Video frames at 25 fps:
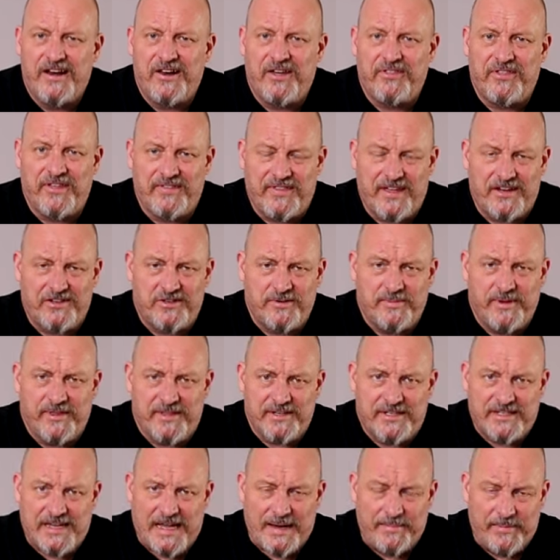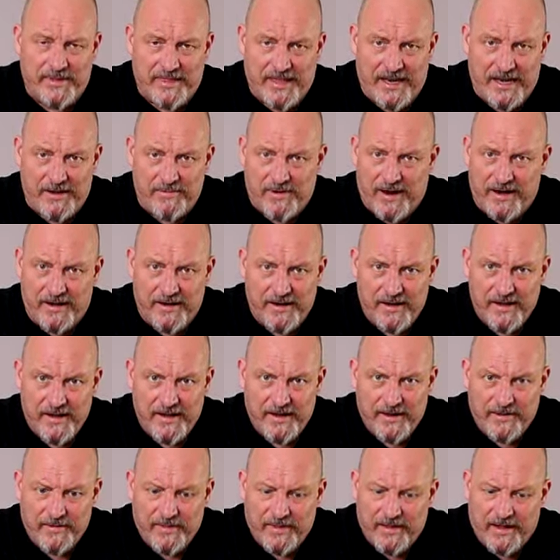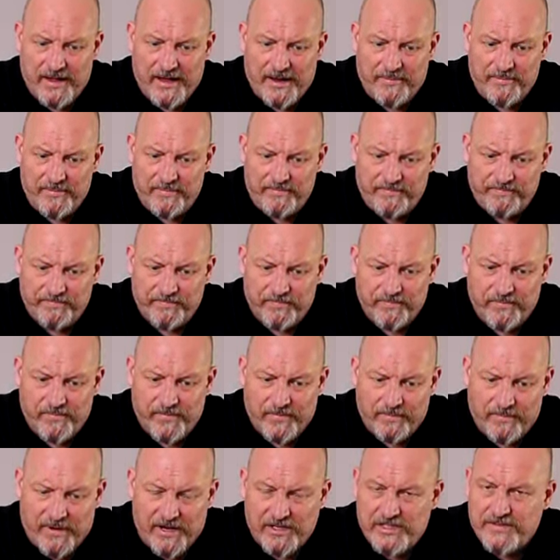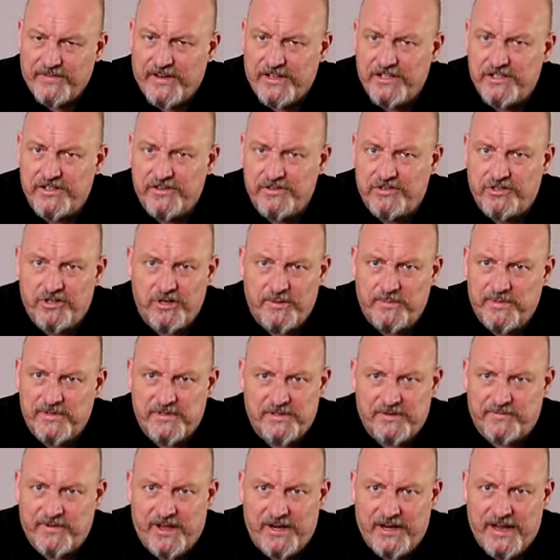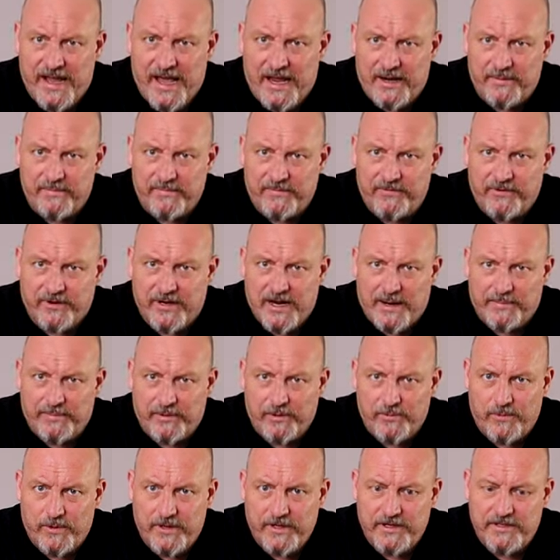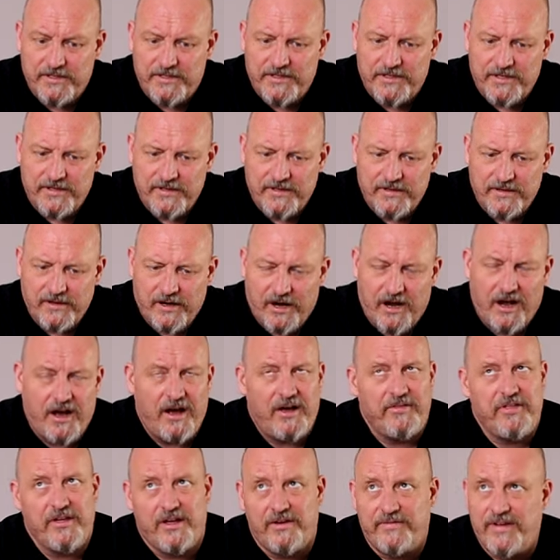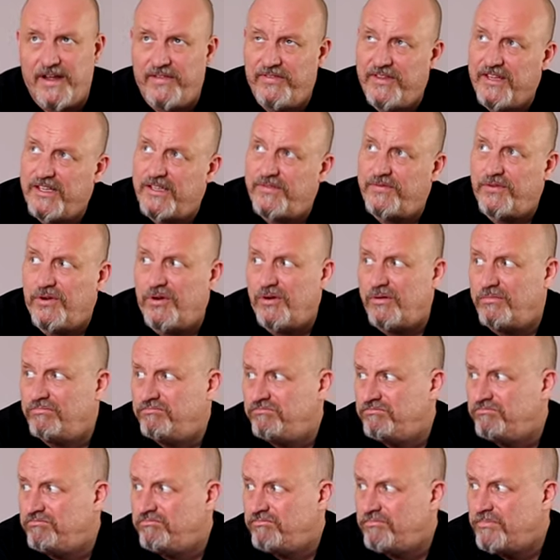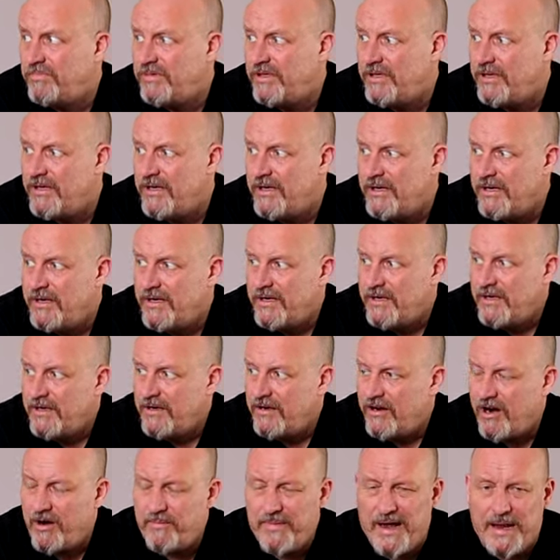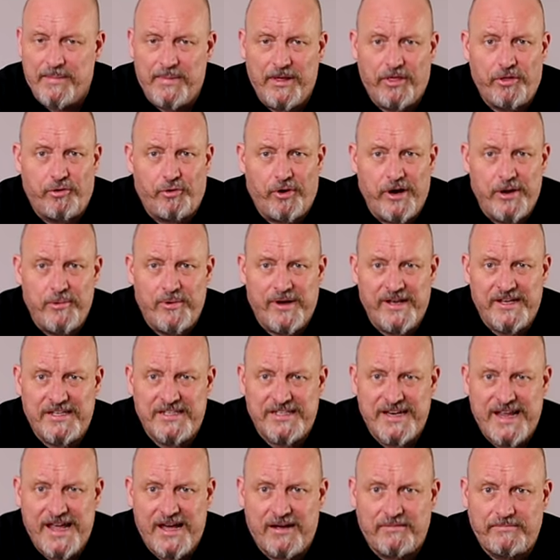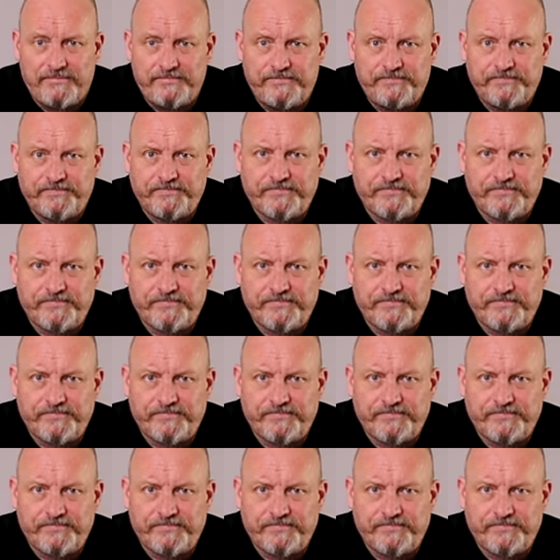And I think that should be the same with anyone. Most of us YouTubers have only had them for a couple of weeks. I think I've had this for maybe 3 weeks now.